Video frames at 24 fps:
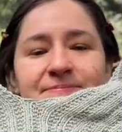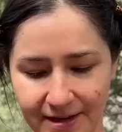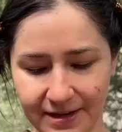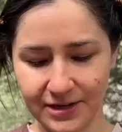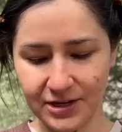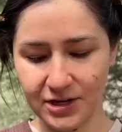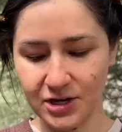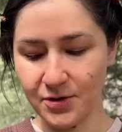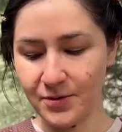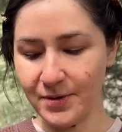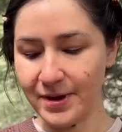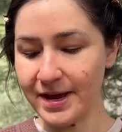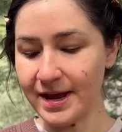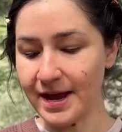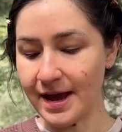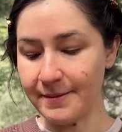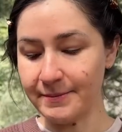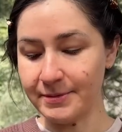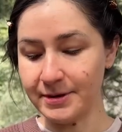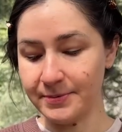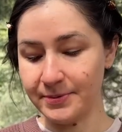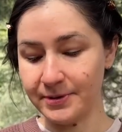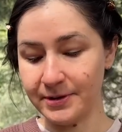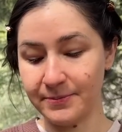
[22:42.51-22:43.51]
You know what? I'm
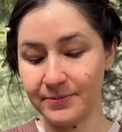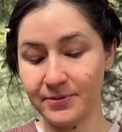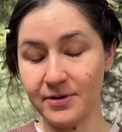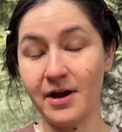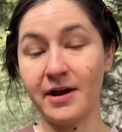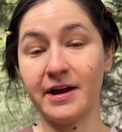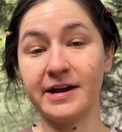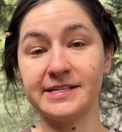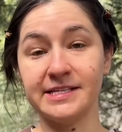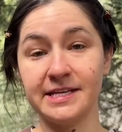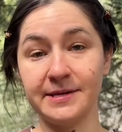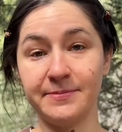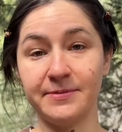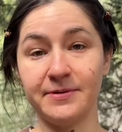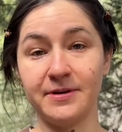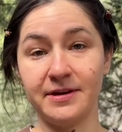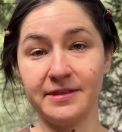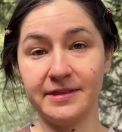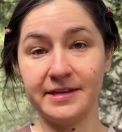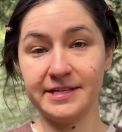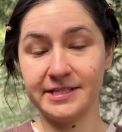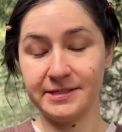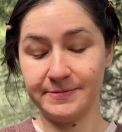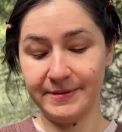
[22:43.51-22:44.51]
going to put a progress keeper
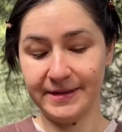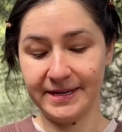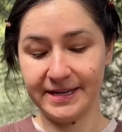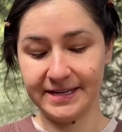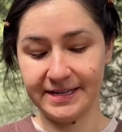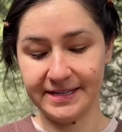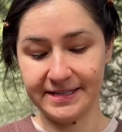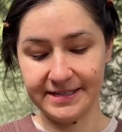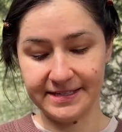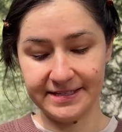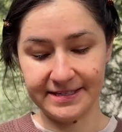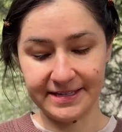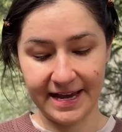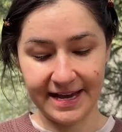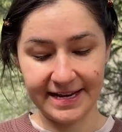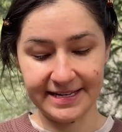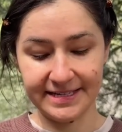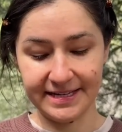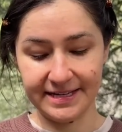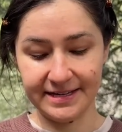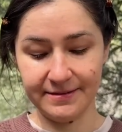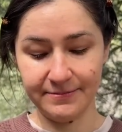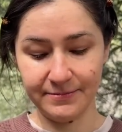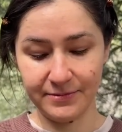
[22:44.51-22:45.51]
on this because I
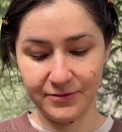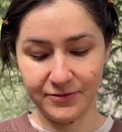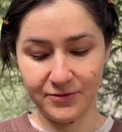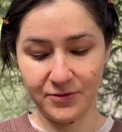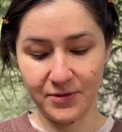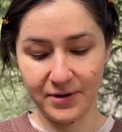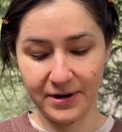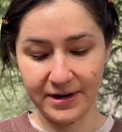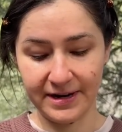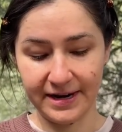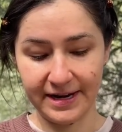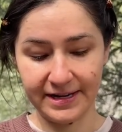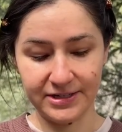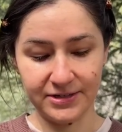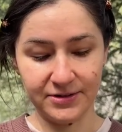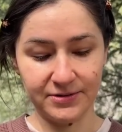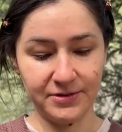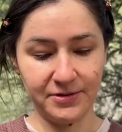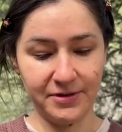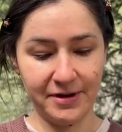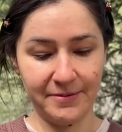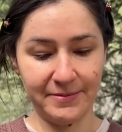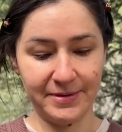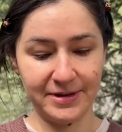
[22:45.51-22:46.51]
didn't before and I don't
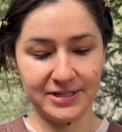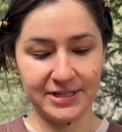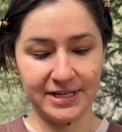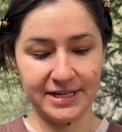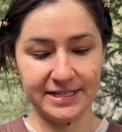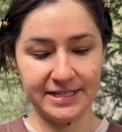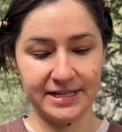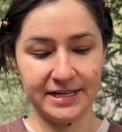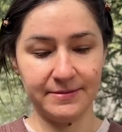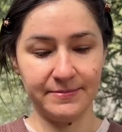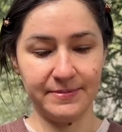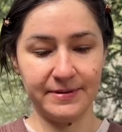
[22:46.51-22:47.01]
know how much I did,